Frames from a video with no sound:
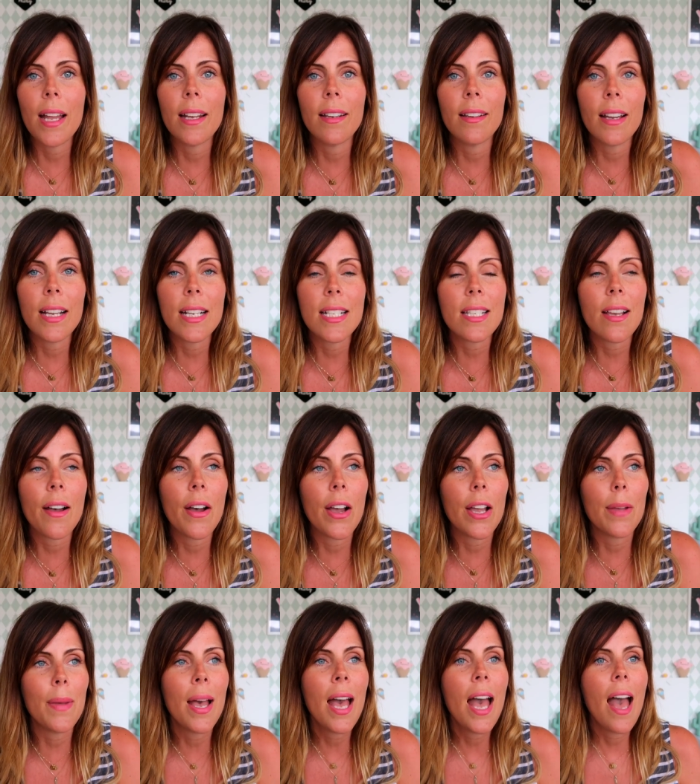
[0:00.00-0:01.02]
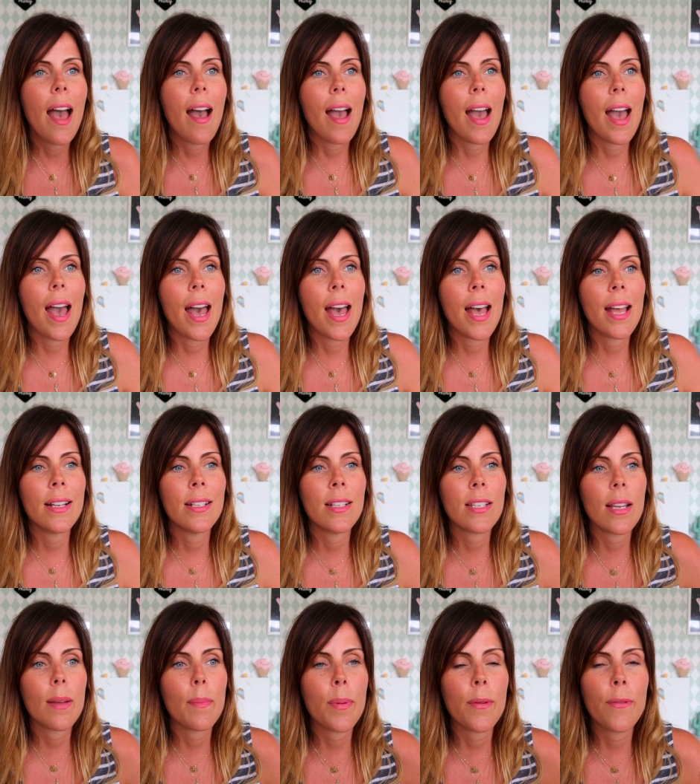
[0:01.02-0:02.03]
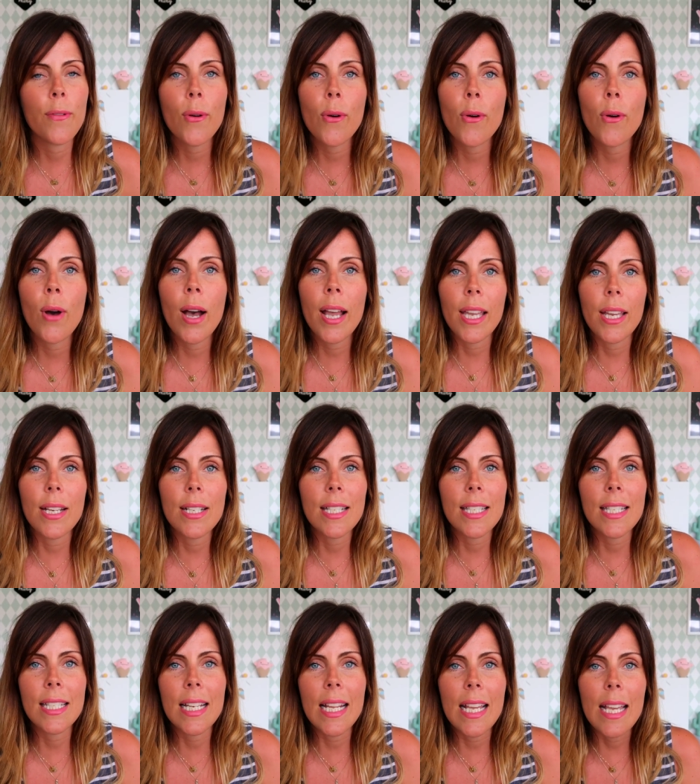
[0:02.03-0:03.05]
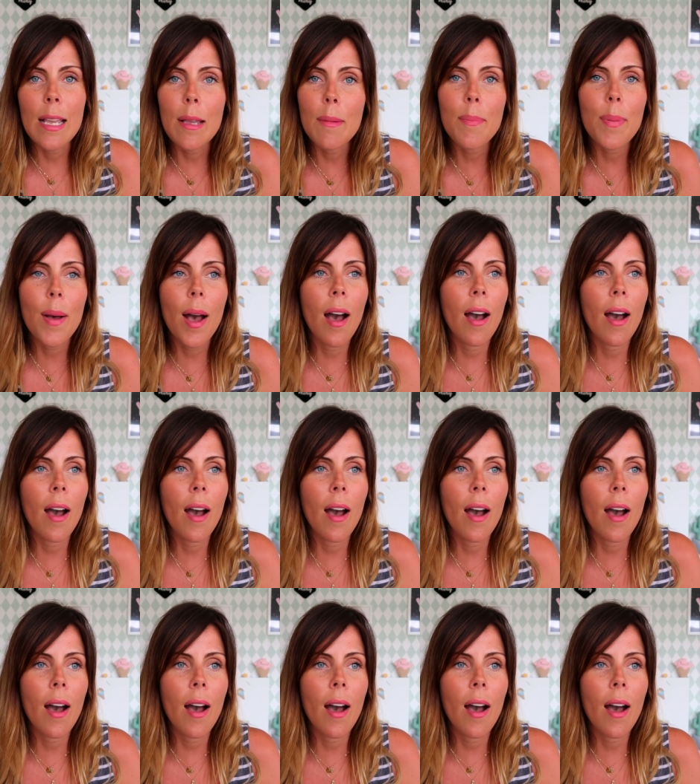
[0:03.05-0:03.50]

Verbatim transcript: at night time and before I go to sleep,